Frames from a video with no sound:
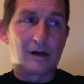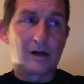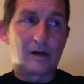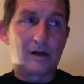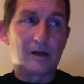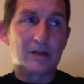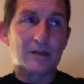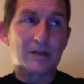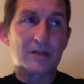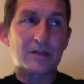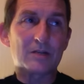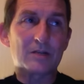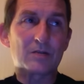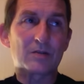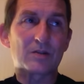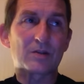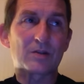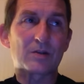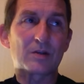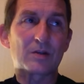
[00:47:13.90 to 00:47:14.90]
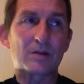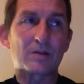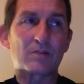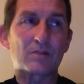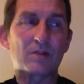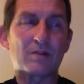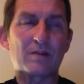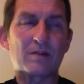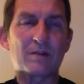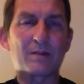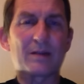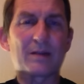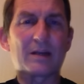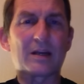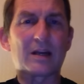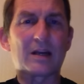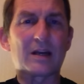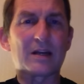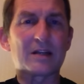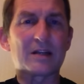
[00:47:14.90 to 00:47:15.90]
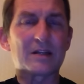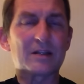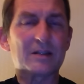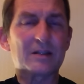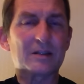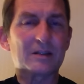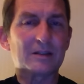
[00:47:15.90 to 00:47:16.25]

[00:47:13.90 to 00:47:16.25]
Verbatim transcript: Her sister was travelling a bit lighter,